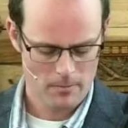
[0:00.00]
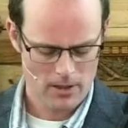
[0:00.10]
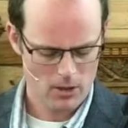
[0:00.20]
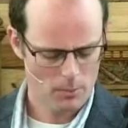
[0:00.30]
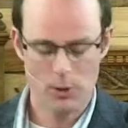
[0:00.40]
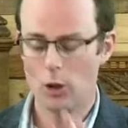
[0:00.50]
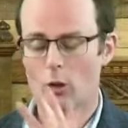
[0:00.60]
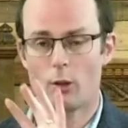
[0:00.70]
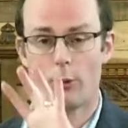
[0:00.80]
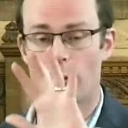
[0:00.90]
It's a
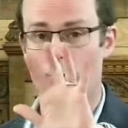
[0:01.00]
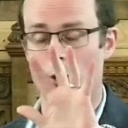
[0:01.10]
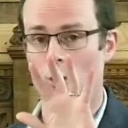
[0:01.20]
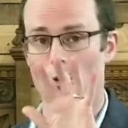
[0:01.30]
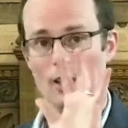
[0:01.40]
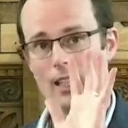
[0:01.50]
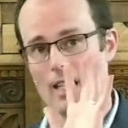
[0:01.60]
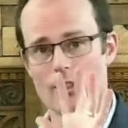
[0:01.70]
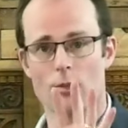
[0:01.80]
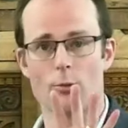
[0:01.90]
beautiful view that
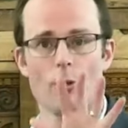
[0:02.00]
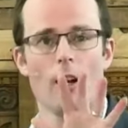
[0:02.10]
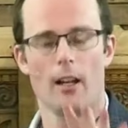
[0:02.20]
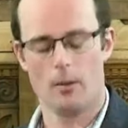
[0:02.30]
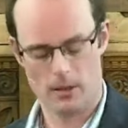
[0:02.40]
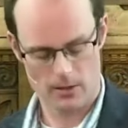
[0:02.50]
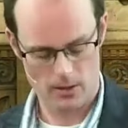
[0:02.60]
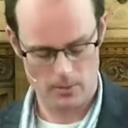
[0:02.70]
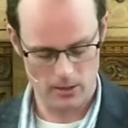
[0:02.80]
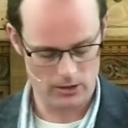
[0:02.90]
gazes right up into
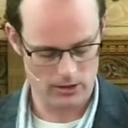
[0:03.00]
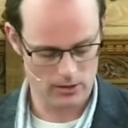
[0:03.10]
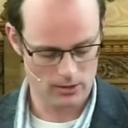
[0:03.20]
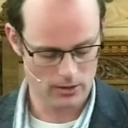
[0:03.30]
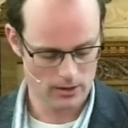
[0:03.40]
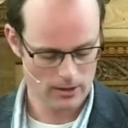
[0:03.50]
the mountain.